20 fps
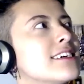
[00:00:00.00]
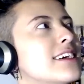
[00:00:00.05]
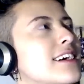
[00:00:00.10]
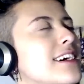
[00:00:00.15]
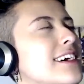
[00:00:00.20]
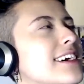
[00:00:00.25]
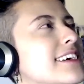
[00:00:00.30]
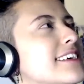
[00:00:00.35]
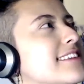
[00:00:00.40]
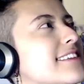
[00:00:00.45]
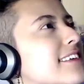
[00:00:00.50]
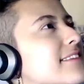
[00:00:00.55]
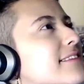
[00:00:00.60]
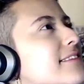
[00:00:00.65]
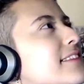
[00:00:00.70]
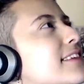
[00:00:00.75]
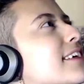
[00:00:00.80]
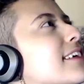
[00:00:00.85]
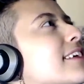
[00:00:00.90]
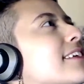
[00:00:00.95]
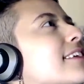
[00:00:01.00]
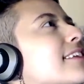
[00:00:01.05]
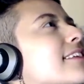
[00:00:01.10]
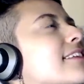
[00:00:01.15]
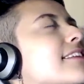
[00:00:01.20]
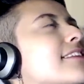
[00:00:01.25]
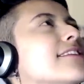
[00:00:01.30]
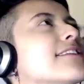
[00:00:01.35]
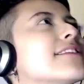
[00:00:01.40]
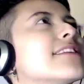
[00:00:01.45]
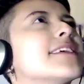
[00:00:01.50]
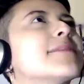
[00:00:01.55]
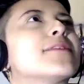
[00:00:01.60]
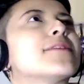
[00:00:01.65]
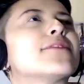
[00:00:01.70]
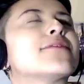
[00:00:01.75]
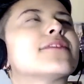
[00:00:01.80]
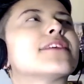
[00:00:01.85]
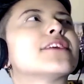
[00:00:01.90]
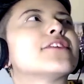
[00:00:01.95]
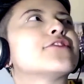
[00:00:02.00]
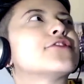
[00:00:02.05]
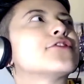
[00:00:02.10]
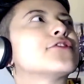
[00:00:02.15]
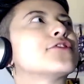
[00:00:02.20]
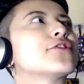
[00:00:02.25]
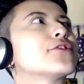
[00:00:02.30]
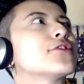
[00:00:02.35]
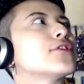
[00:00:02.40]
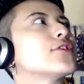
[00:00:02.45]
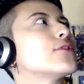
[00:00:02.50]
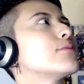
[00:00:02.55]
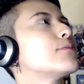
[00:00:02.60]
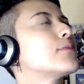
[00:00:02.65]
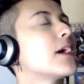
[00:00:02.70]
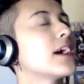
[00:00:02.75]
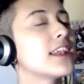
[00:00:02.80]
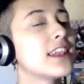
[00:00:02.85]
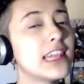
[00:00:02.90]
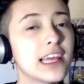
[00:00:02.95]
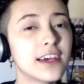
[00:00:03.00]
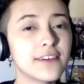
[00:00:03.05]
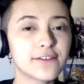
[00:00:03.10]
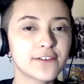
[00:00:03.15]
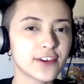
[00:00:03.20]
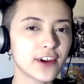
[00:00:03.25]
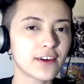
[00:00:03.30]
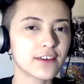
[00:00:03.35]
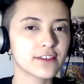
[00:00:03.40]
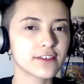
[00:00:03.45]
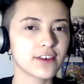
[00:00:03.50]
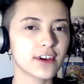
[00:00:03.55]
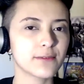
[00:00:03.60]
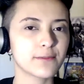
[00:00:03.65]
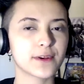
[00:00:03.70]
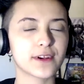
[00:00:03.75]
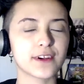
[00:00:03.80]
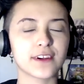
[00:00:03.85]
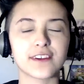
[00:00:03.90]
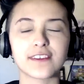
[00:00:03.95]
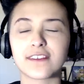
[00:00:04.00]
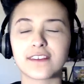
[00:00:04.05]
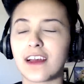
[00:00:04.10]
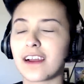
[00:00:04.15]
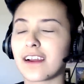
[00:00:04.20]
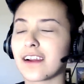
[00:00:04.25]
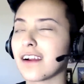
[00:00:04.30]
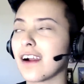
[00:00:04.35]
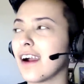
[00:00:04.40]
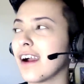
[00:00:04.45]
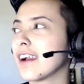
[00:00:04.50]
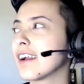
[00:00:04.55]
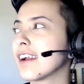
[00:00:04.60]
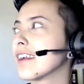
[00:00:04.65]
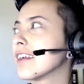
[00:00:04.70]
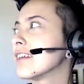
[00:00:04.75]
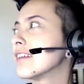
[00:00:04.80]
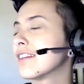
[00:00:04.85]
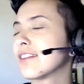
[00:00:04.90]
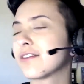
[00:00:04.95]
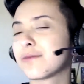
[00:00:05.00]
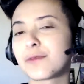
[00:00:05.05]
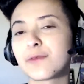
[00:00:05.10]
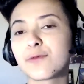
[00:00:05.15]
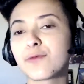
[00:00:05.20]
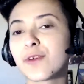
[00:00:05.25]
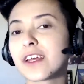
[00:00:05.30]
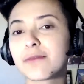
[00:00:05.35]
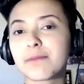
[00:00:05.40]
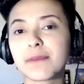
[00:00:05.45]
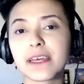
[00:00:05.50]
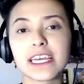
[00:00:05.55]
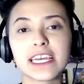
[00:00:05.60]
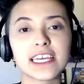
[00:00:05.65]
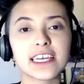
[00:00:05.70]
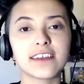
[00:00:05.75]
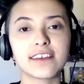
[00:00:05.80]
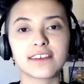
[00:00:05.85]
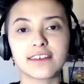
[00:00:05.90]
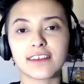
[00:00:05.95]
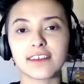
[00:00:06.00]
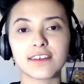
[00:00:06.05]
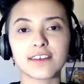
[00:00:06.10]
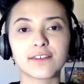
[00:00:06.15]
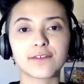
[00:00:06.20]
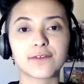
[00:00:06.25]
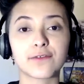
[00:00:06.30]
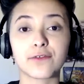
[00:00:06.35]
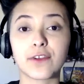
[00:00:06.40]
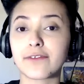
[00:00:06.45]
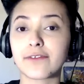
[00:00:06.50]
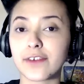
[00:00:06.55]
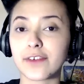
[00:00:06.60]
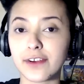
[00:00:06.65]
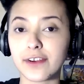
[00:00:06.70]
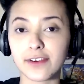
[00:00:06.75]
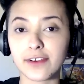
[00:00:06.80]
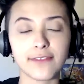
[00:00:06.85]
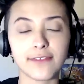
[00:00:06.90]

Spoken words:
I don't know, I'm not really sure, but I love Charizard because that guy, he's been with me since forever.